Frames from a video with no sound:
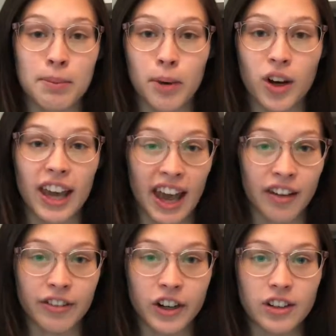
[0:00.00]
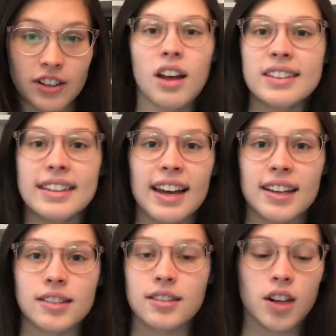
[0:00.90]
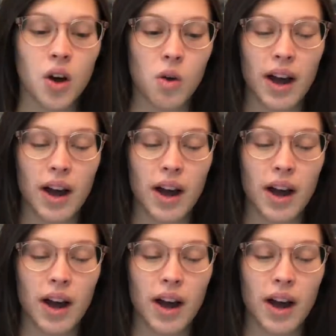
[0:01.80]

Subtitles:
book ever. Yeah, no,